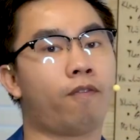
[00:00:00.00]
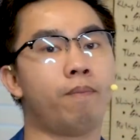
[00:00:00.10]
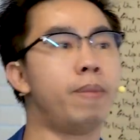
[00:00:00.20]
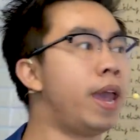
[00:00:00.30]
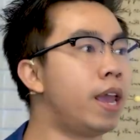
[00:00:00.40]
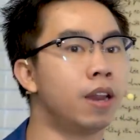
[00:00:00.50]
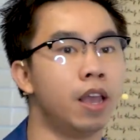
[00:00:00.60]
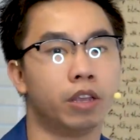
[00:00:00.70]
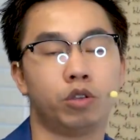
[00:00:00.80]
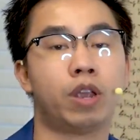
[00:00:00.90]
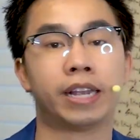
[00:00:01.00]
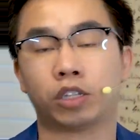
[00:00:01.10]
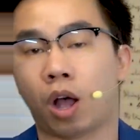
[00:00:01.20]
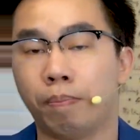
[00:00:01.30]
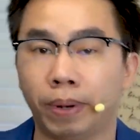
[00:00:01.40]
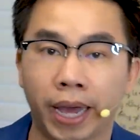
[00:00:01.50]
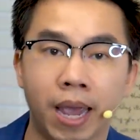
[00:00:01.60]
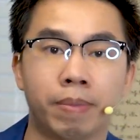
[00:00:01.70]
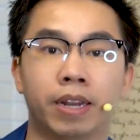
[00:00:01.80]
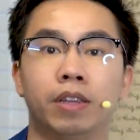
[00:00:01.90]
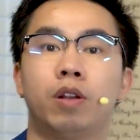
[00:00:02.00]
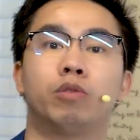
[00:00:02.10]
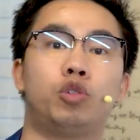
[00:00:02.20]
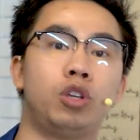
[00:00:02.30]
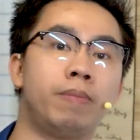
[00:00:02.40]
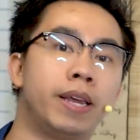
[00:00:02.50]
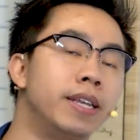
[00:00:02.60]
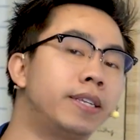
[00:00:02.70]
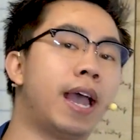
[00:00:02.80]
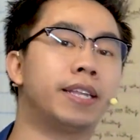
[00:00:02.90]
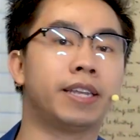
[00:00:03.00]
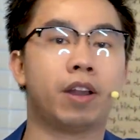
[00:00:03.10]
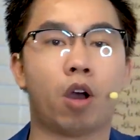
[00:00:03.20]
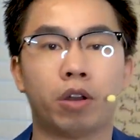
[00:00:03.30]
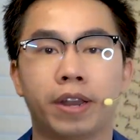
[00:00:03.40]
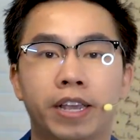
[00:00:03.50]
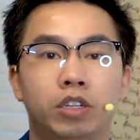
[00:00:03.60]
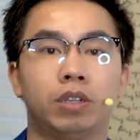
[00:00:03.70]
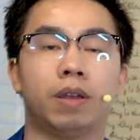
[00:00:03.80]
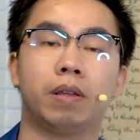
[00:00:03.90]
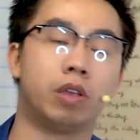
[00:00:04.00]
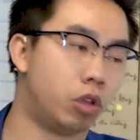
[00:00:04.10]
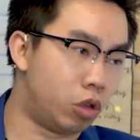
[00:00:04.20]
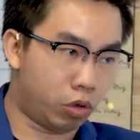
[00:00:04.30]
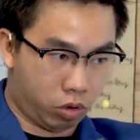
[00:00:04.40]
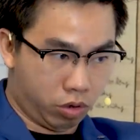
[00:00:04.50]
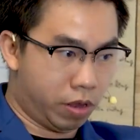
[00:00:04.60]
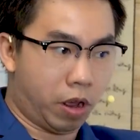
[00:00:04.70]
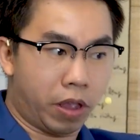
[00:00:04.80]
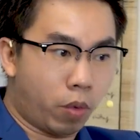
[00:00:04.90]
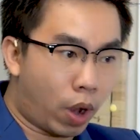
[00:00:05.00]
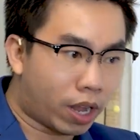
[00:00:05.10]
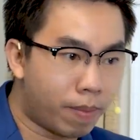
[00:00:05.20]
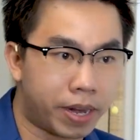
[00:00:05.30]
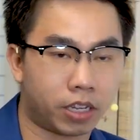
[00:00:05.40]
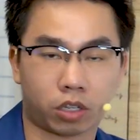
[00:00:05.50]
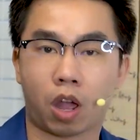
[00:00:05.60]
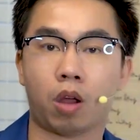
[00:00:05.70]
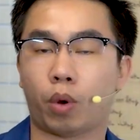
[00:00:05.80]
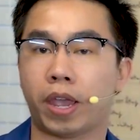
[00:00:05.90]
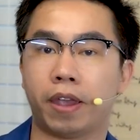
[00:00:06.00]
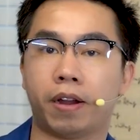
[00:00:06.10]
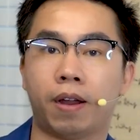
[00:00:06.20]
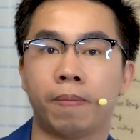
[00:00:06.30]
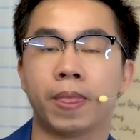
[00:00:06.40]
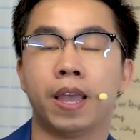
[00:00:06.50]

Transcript: man, you guys start blaming, you know, Jimmy, this guy said the other day, uh, you know, he recommended this stock right here,